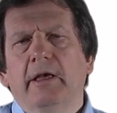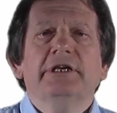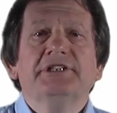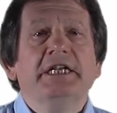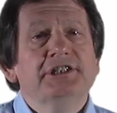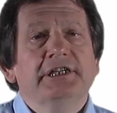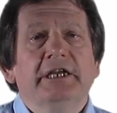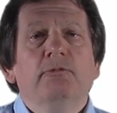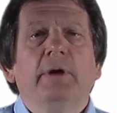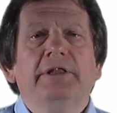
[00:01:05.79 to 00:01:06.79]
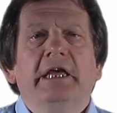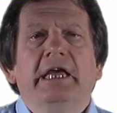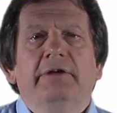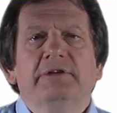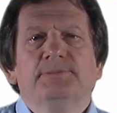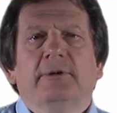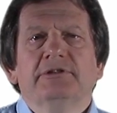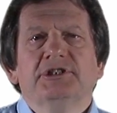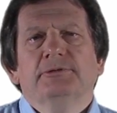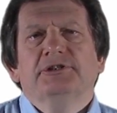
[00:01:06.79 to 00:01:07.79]
Essentially, when the ear
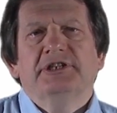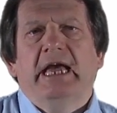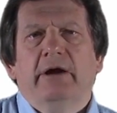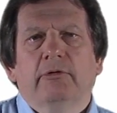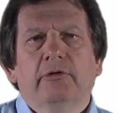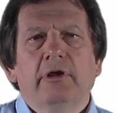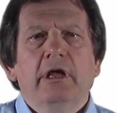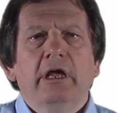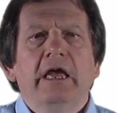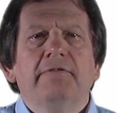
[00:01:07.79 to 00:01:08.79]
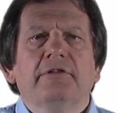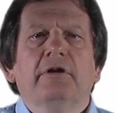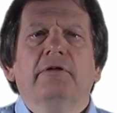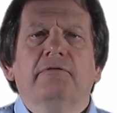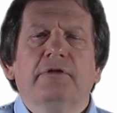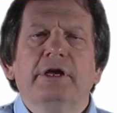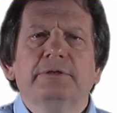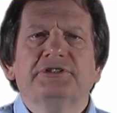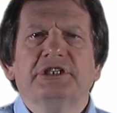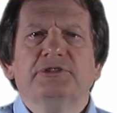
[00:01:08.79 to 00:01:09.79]
responds to a sound, if there are
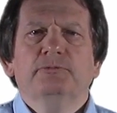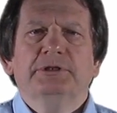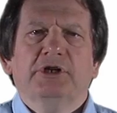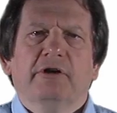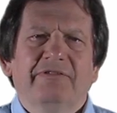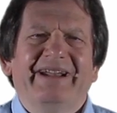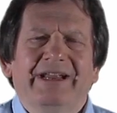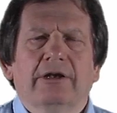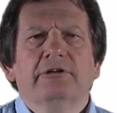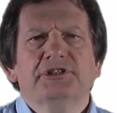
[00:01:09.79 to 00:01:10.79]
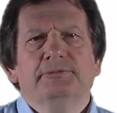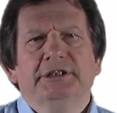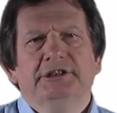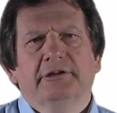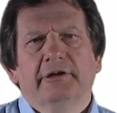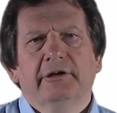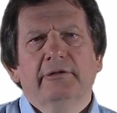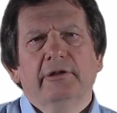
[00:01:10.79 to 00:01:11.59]
frequencies which are very close to each other,